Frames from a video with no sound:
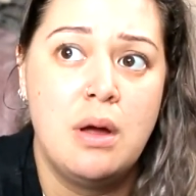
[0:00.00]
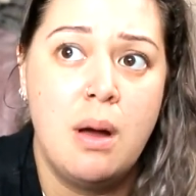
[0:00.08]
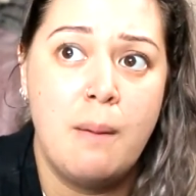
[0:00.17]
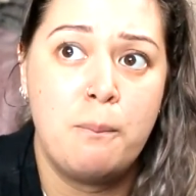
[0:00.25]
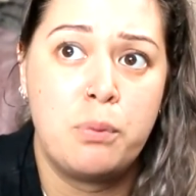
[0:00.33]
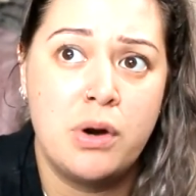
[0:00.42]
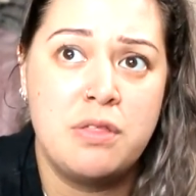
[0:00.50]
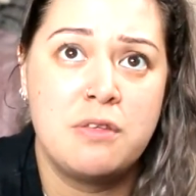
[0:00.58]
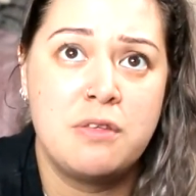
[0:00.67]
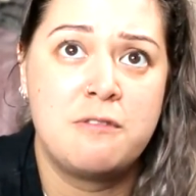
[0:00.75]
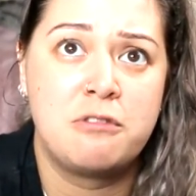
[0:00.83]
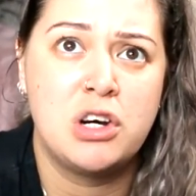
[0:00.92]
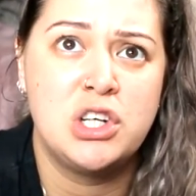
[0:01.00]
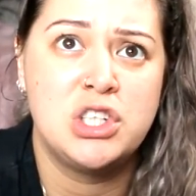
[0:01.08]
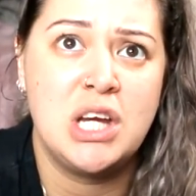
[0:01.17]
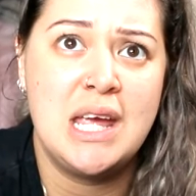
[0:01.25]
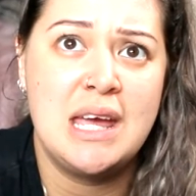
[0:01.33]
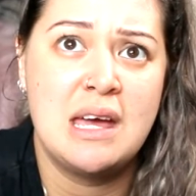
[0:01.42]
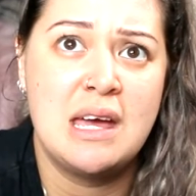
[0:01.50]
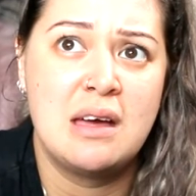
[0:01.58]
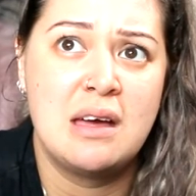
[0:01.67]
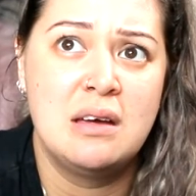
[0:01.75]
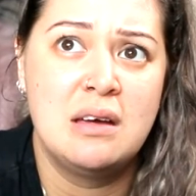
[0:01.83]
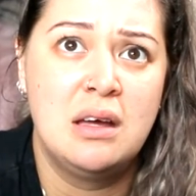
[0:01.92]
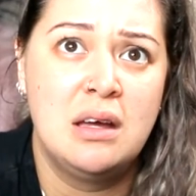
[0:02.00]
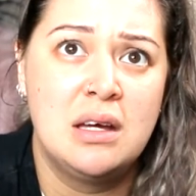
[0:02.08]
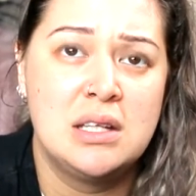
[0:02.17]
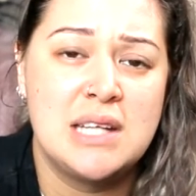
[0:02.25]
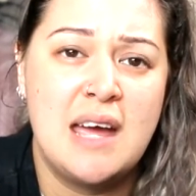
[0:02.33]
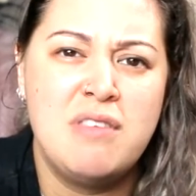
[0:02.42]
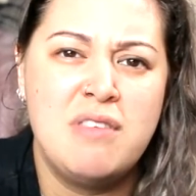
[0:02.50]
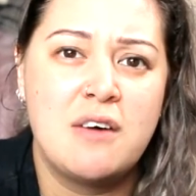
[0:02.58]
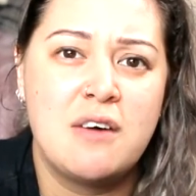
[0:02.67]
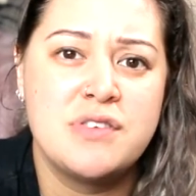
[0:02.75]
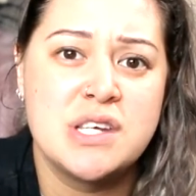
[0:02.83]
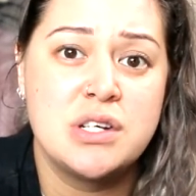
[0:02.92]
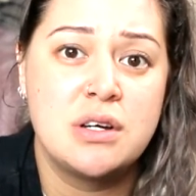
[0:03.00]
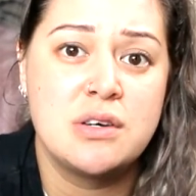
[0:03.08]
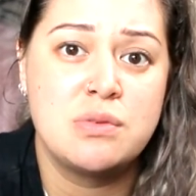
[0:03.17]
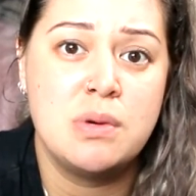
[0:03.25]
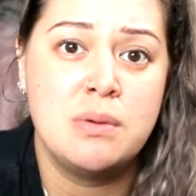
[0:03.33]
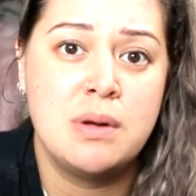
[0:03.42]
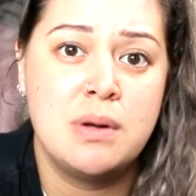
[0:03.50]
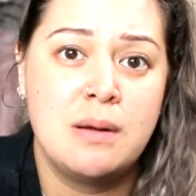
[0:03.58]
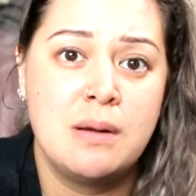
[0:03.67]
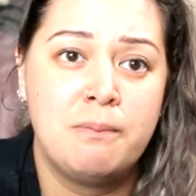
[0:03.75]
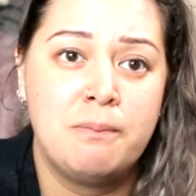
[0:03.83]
breath of fresh air to have that conversation, because we were